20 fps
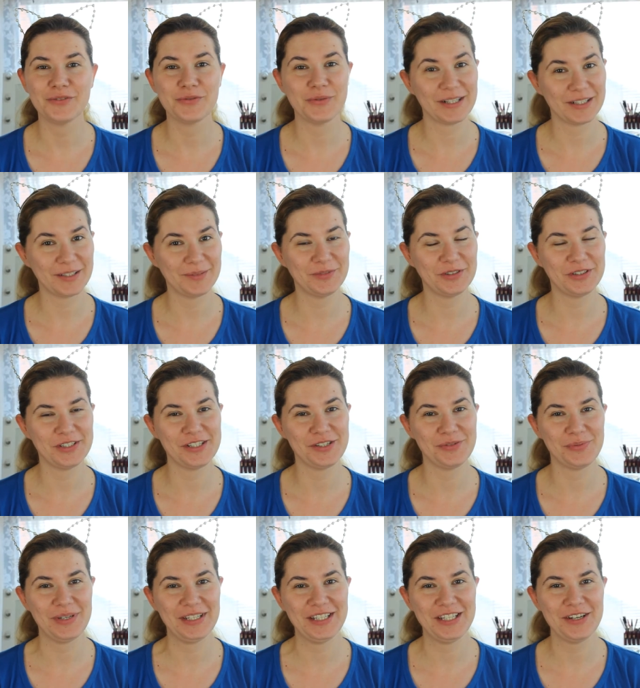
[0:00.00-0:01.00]
welcome to this
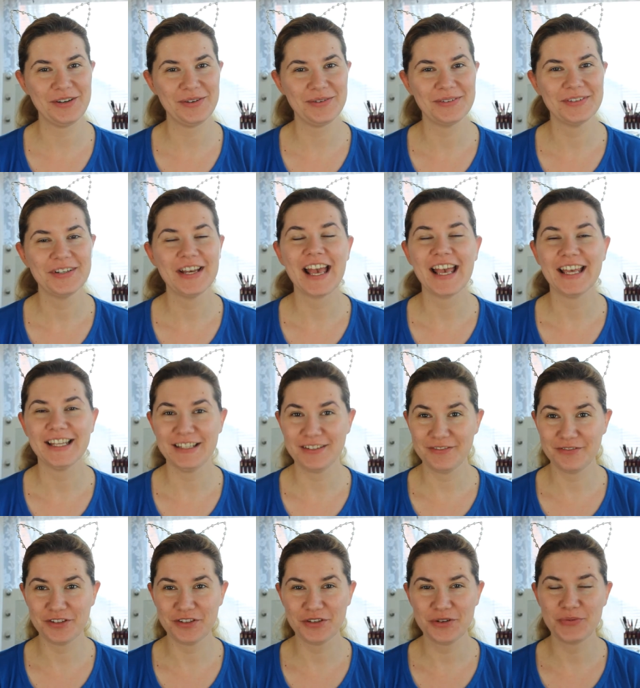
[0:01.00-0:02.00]
video and
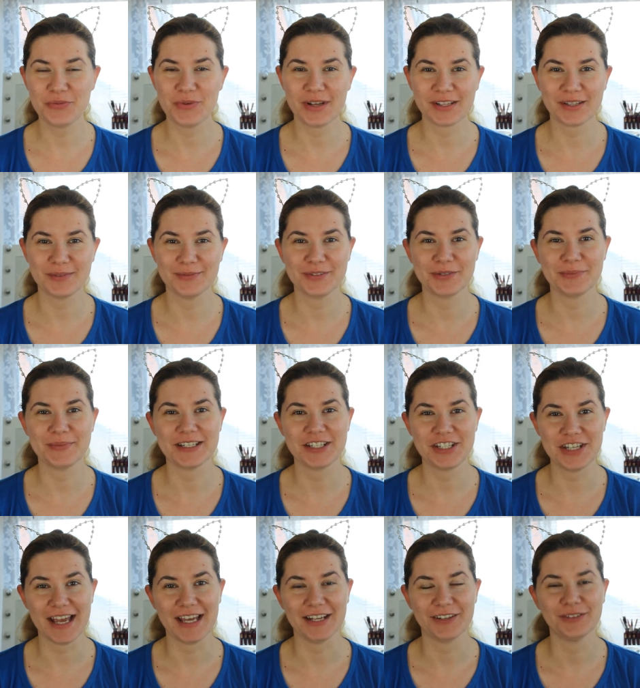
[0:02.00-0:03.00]
if you're new welcome to my
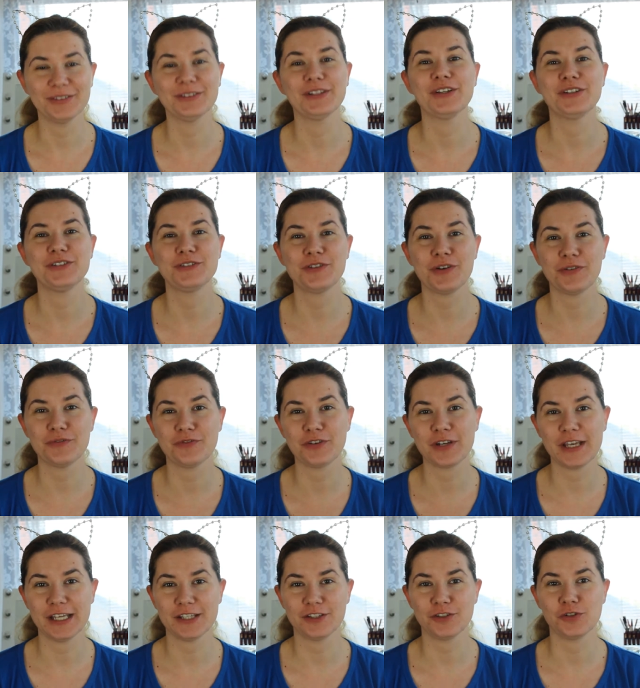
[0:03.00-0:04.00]
channel. Don't
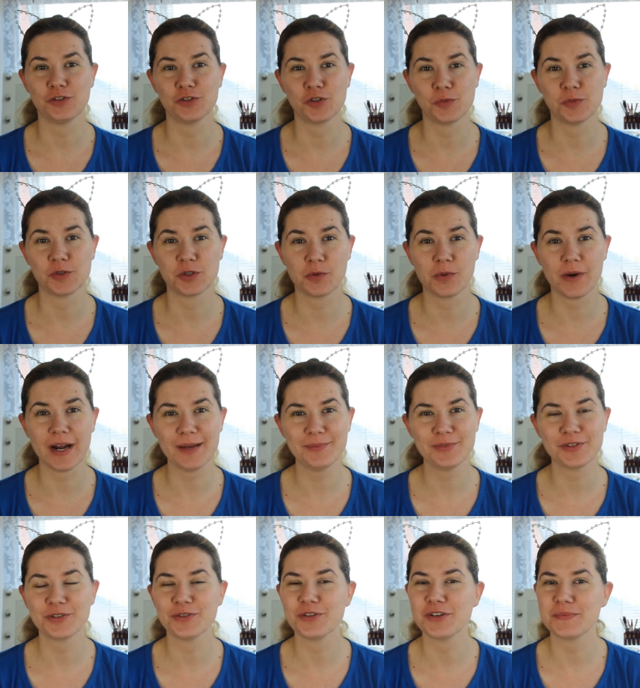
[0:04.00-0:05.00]
forget to subscribe
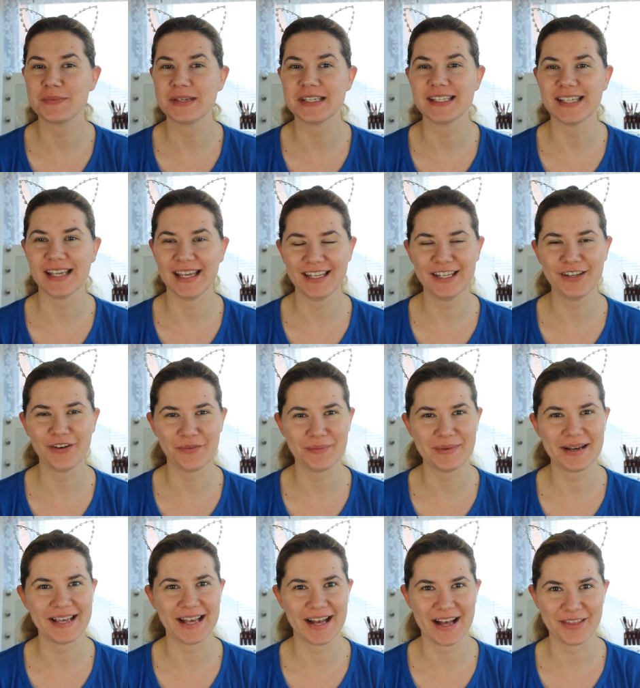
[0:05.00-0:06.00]
so you don't miss any of
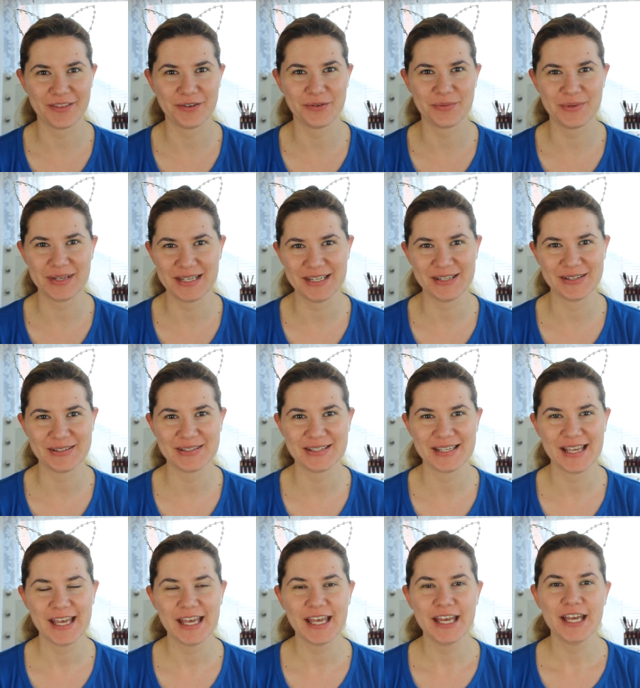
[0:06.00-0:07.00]
my other videos.
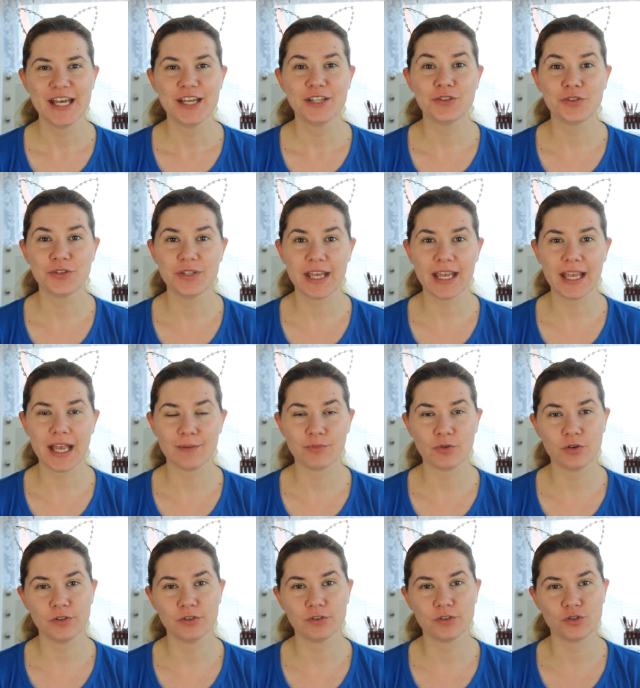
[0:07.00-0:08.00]
Today I'm
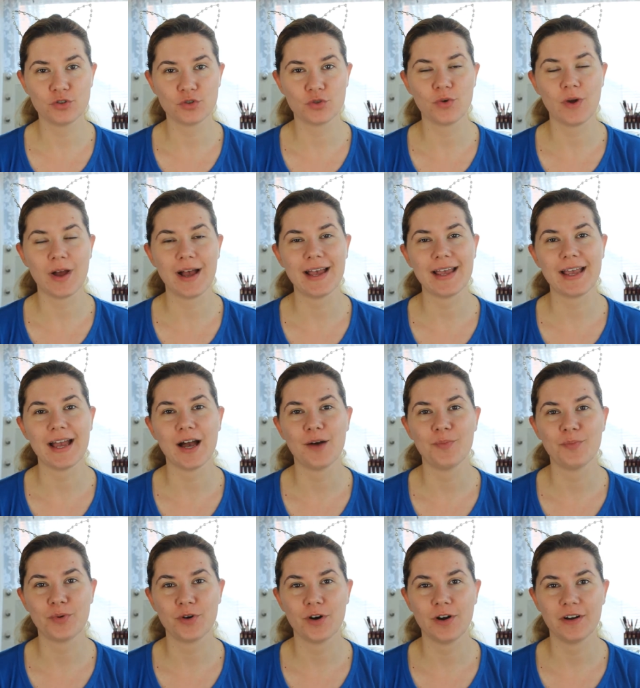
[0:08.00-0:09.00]
going to try a
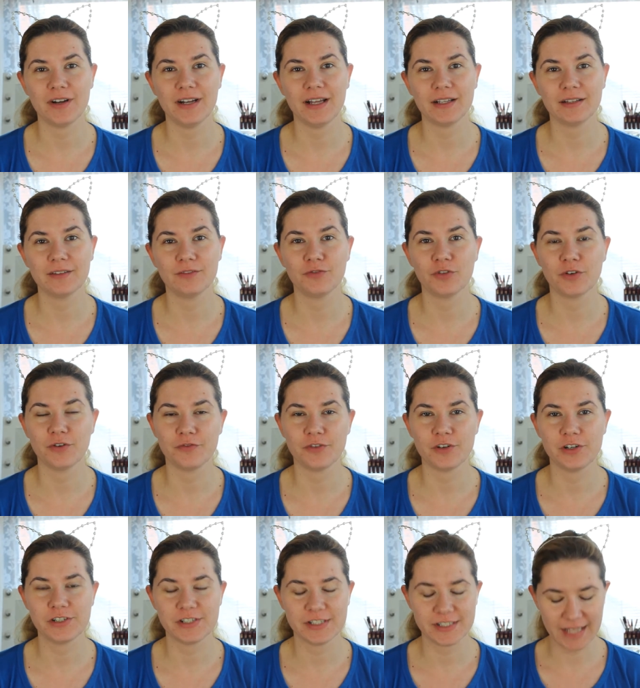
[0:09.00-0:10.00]
product for the
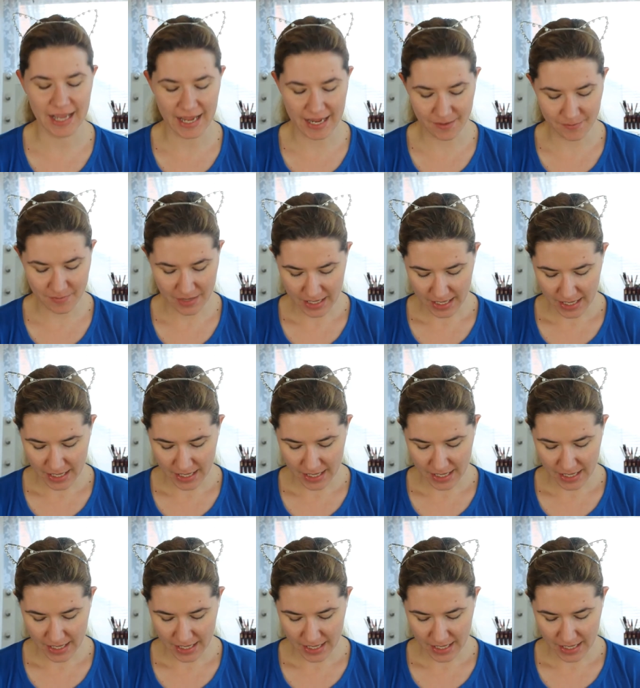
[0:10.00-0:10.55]
first time